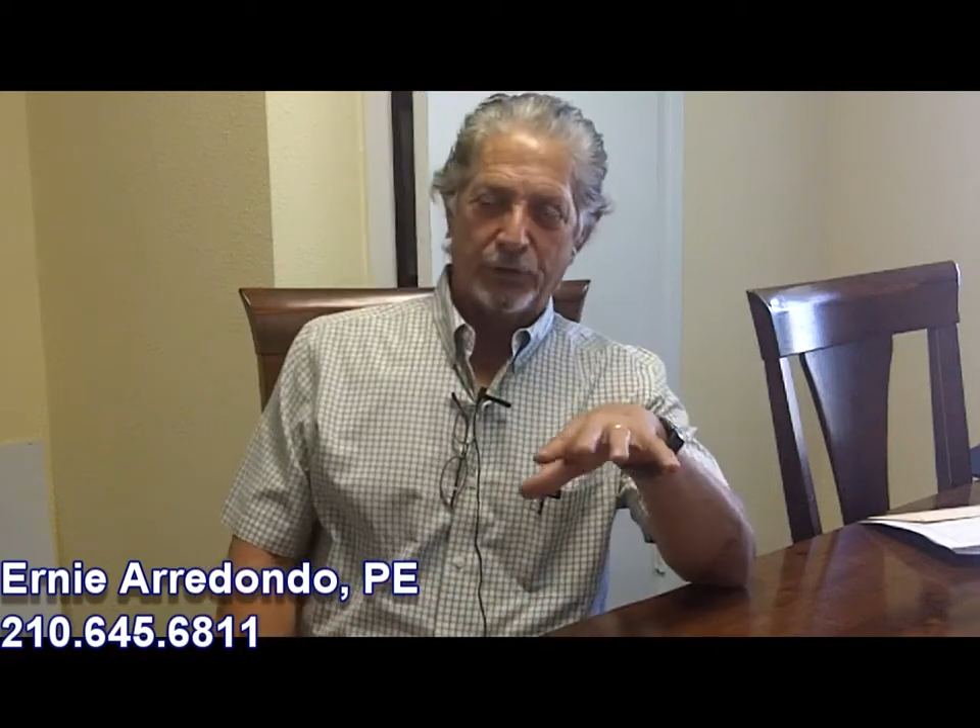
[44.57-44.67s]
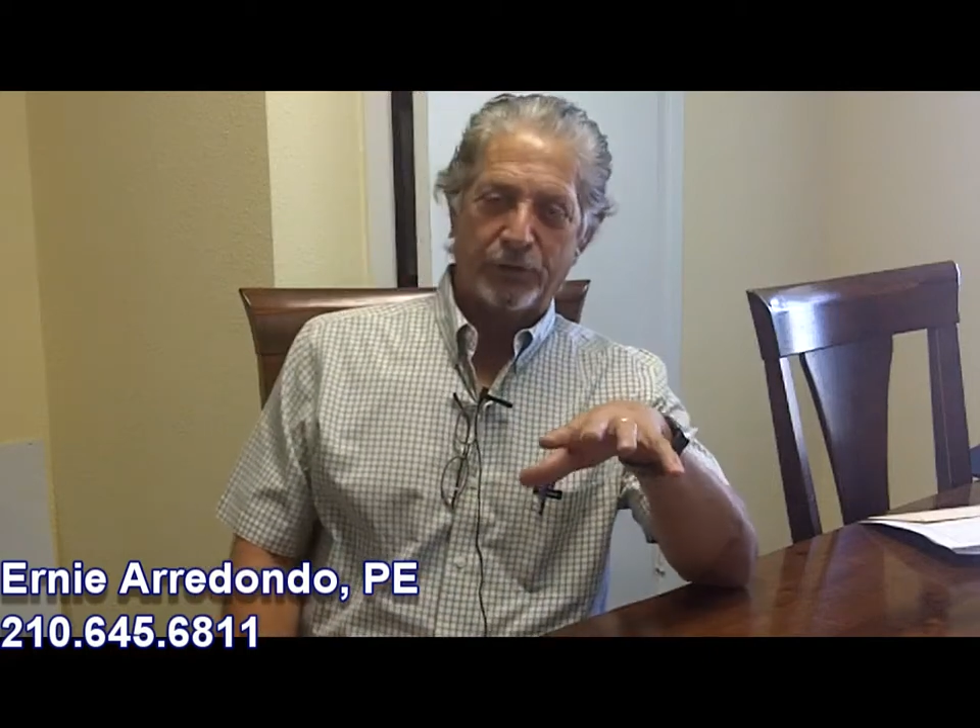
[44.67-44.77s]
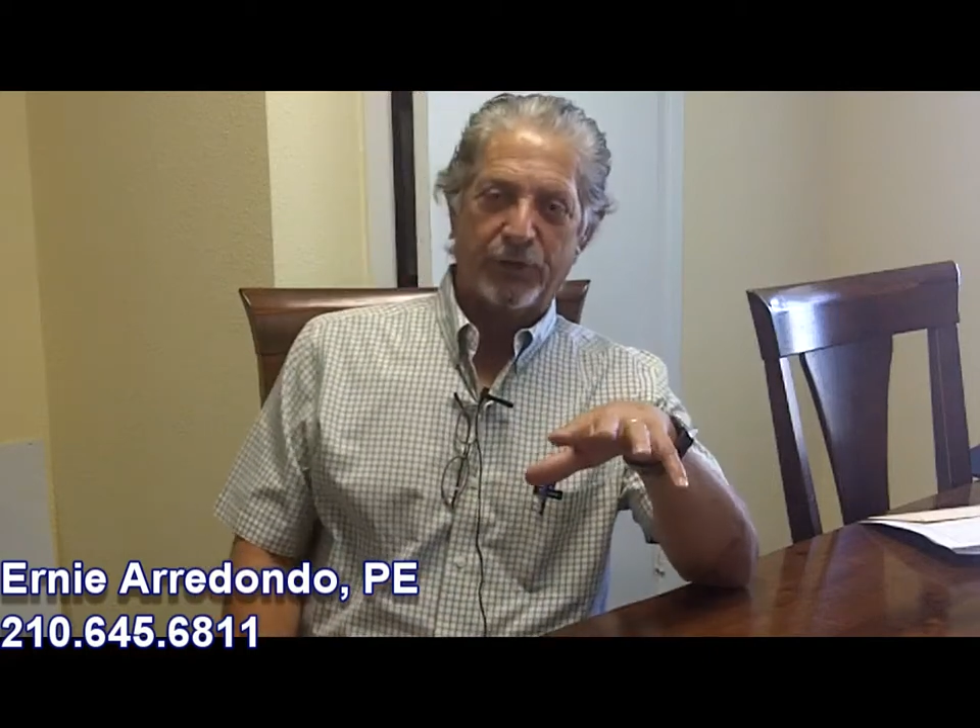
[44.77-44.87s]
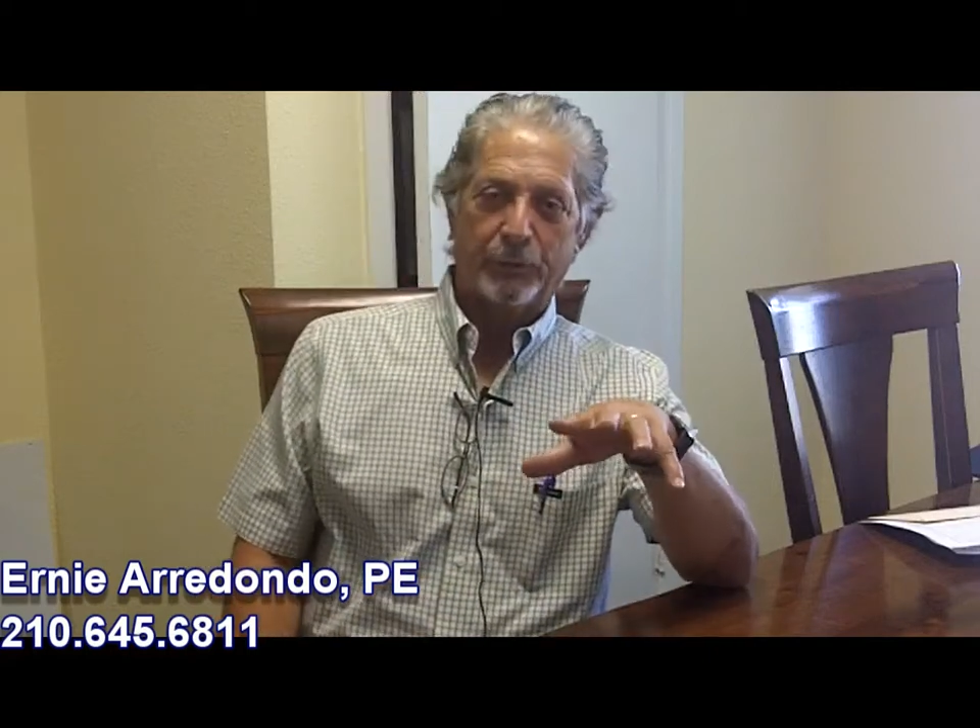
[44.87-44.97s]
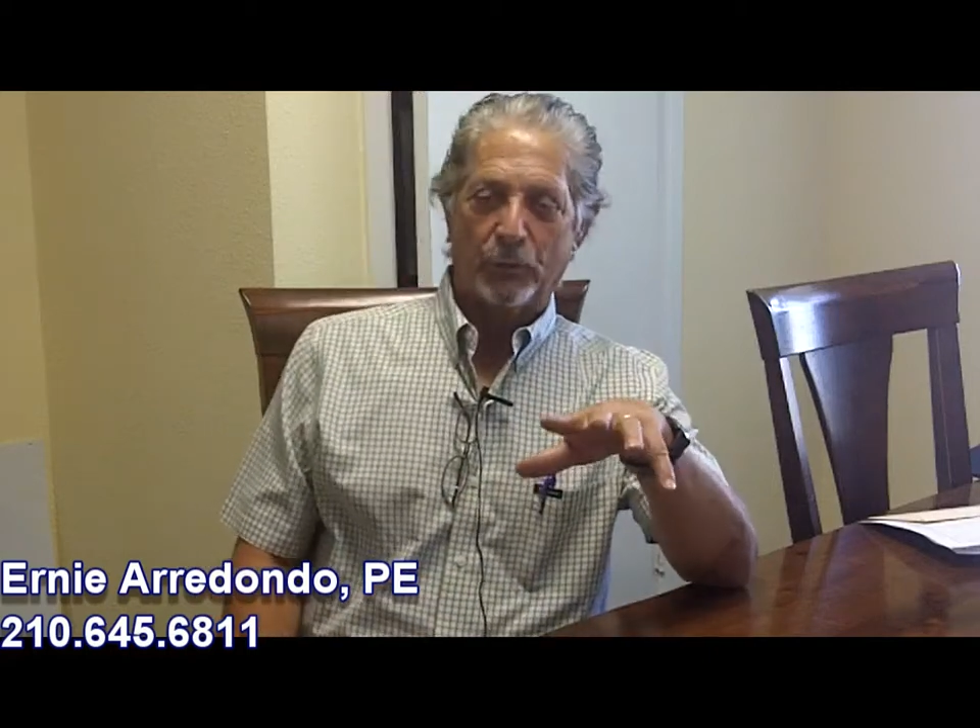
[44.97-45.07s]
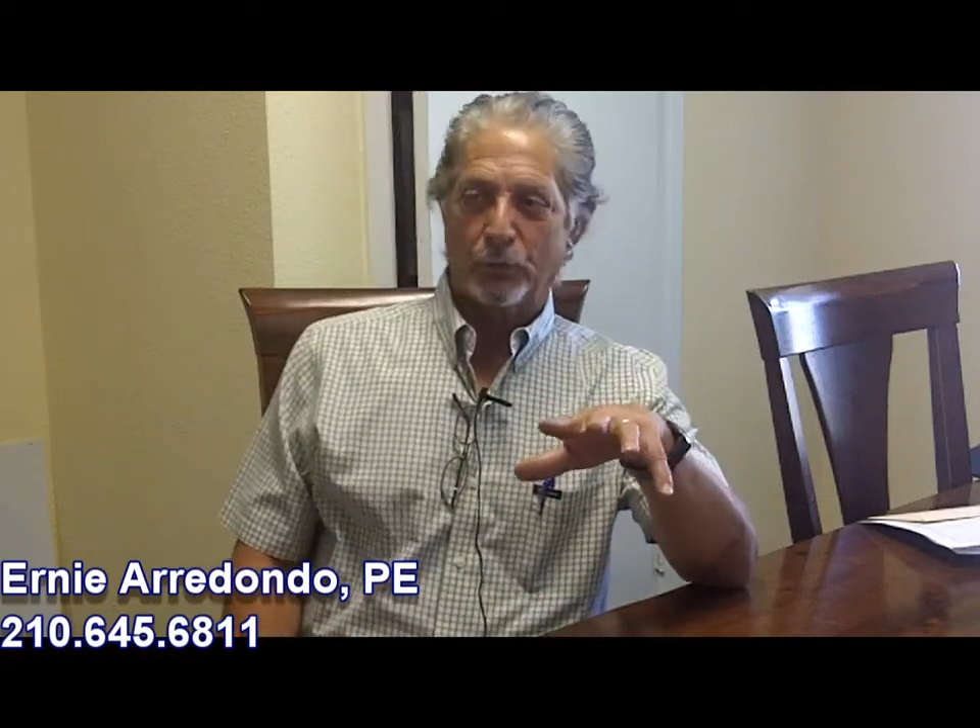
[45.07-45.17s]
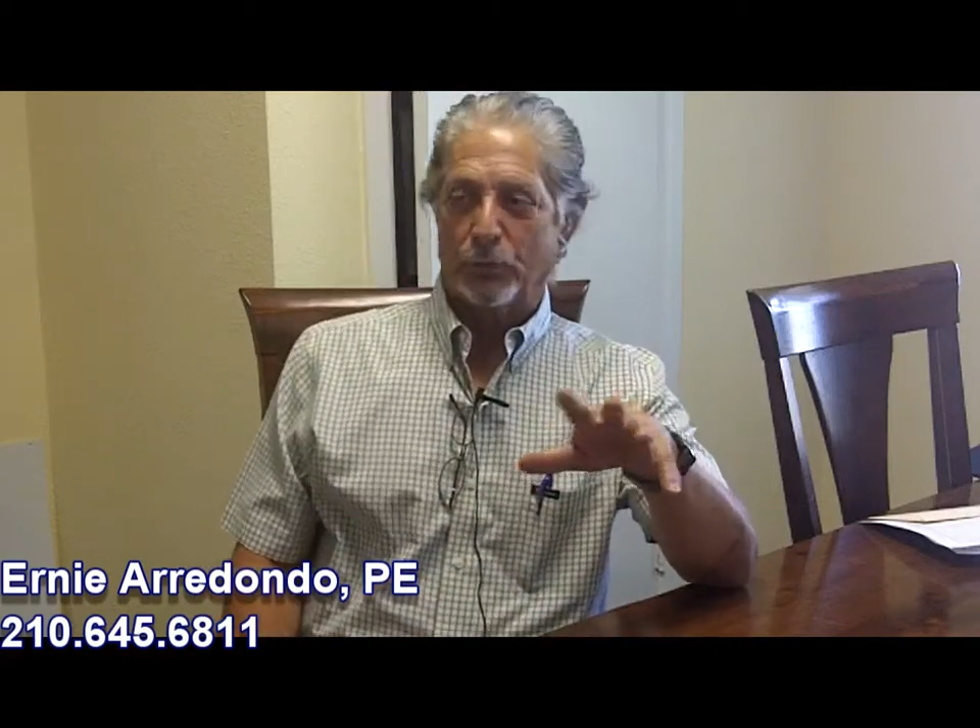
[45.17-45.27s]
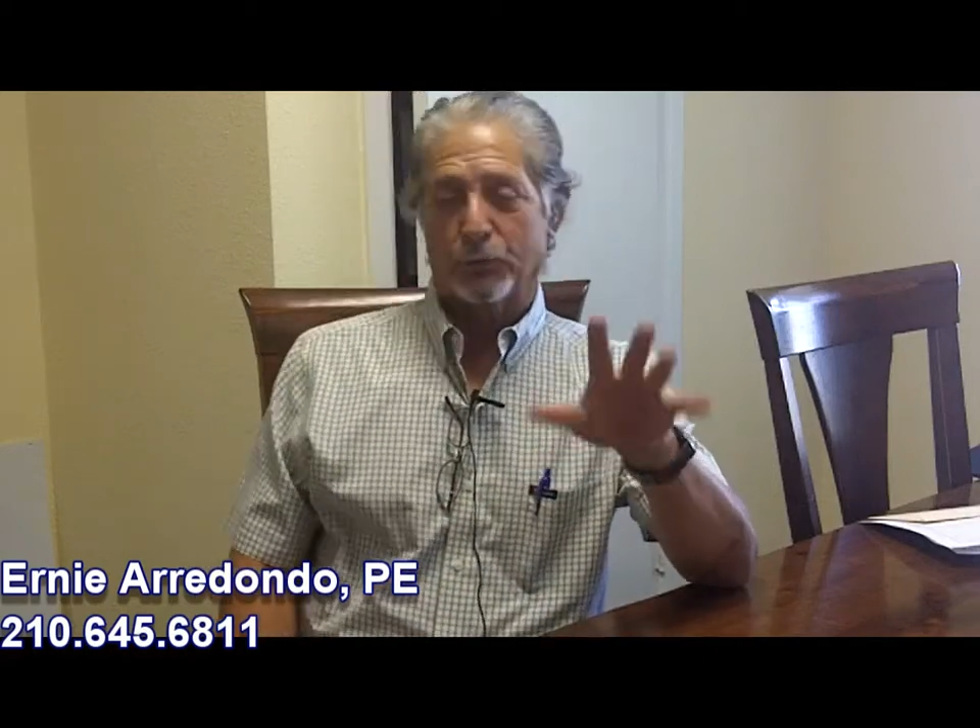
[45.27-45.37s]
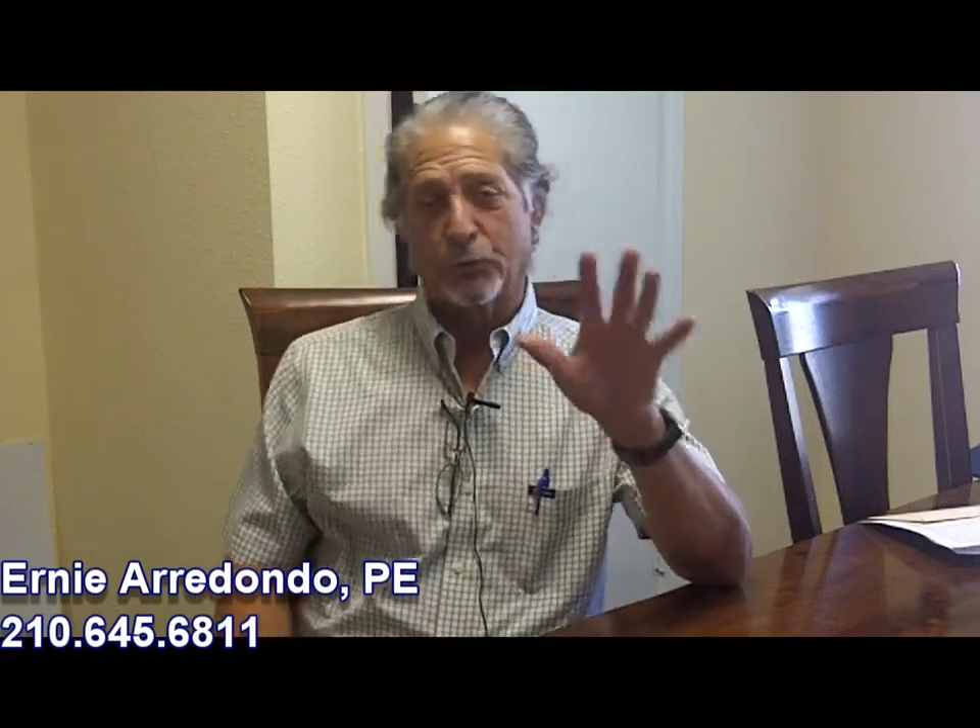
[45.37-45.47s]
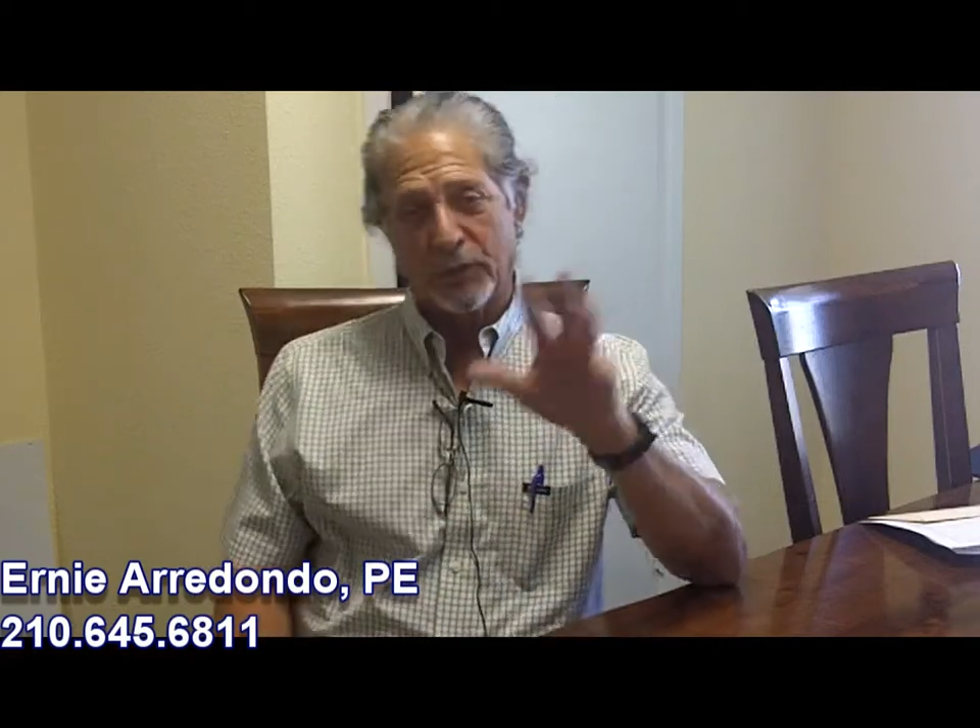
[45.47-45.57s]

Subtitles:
these simple rules,